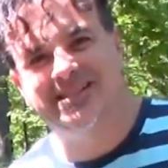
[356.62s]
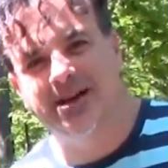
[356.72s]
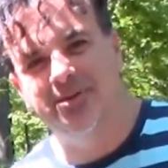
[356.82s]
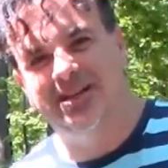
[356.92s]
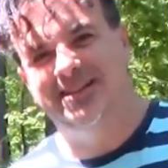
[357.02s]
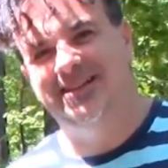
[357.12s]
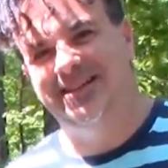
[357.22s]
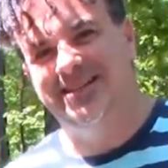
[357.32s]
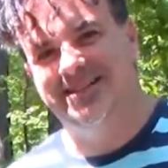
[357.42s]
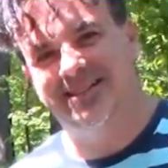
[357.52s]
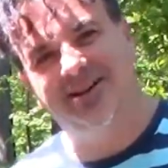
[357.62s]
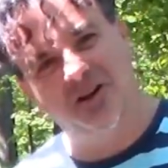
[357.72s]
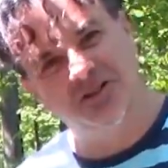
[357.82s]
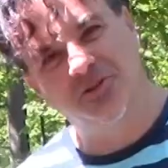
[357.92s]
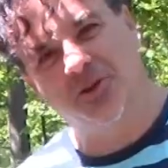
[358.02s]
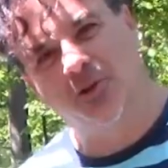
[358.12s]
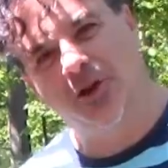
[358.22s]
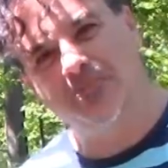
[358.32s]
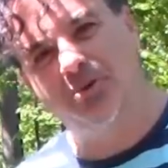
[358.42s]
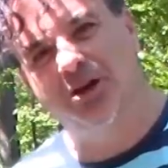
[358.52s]
Summit is also a
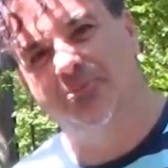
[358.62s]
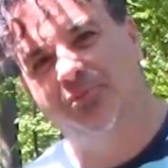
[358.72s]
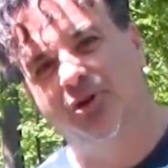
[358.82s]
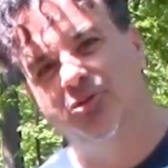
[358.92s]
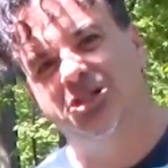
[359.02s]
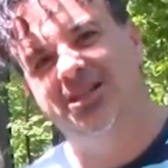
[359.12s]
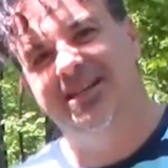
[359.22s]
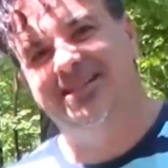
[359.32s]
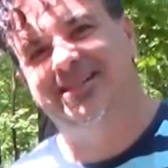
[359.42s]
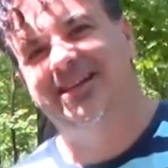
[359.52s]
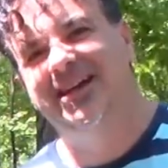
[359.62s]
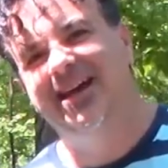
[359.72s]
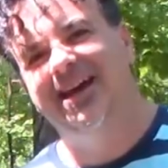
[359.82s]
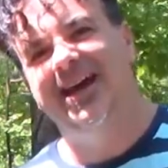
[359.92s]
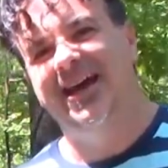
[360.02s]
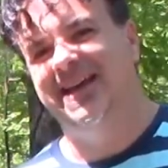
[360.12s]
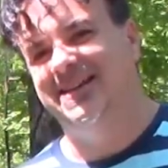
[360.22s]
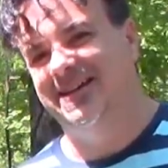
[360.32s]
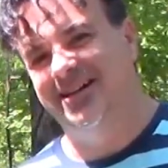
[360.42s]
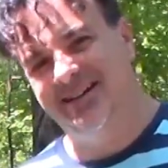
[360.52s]
great putt approach disc, and